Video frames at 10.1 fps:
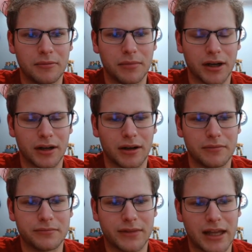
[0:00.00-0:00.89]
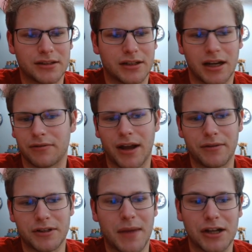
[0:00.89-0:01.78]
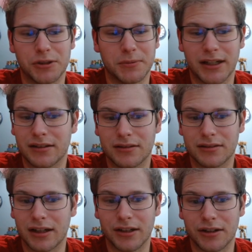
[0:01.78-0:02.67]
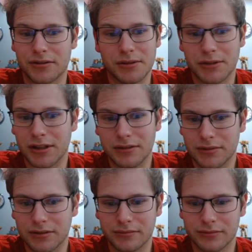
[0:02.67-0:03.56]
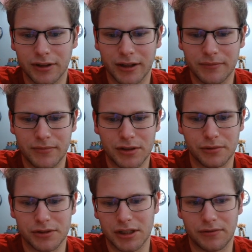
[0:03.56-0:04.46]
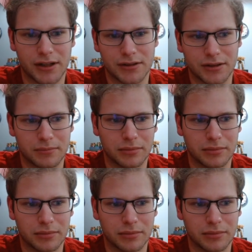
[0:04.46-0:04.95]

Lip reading: but that's kind of how these mashup decks kind of go sometimes, right? So we'll see if it ends up